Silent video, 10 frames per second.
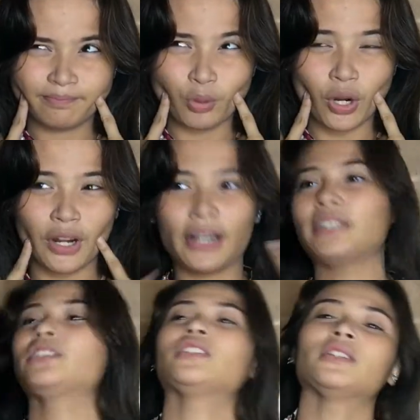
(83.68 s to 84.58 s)
pore
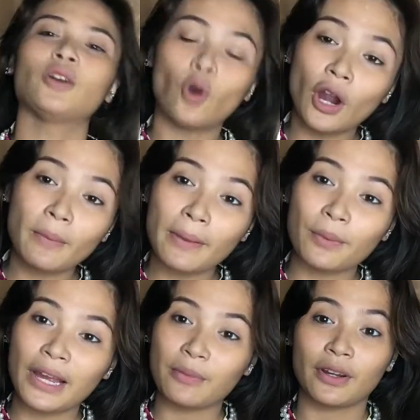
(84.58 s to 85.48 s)
eraser or my
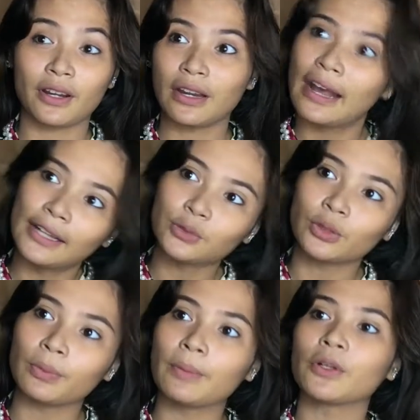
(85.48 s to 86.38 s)
primer, as
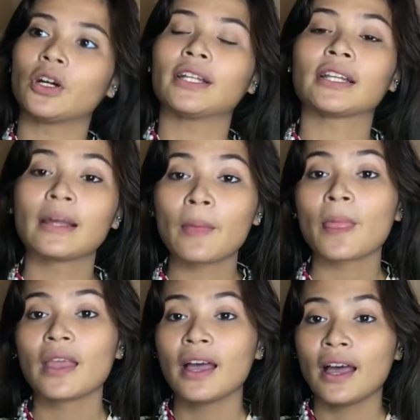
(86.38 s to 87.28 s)
what people call it,
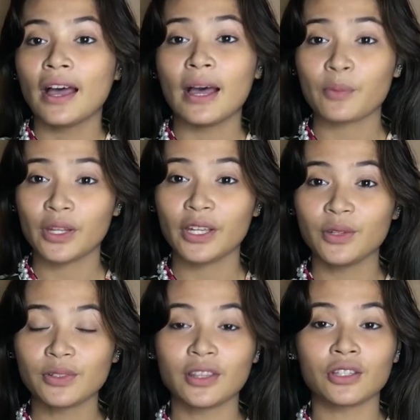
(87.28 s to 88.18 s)
I'm gonna
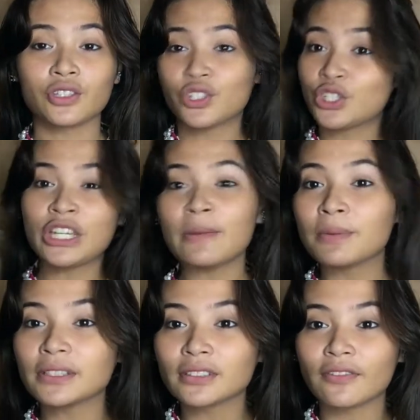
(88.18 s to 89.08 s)
use the
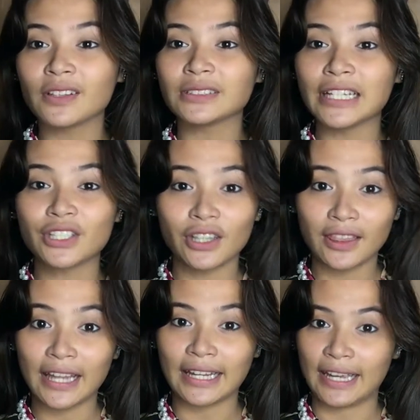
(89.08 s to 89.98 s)
cheapest foundation
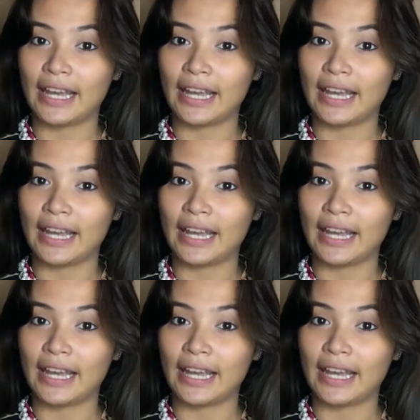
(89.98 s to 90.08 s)
that I